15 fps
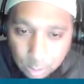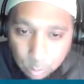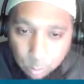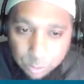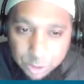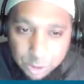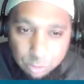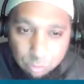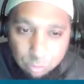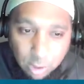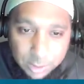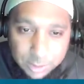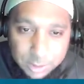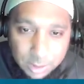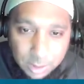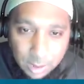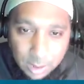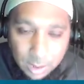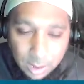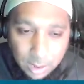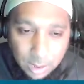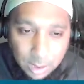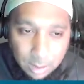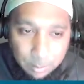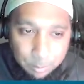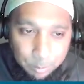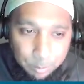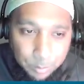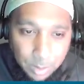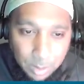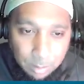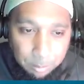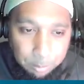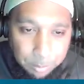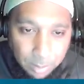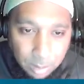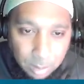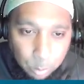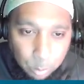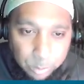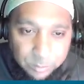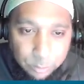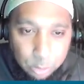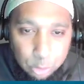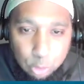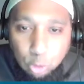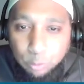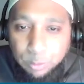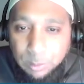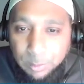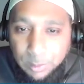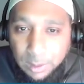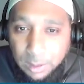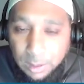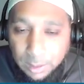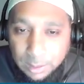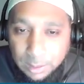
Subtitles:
Which is right, but we've got 2 people here.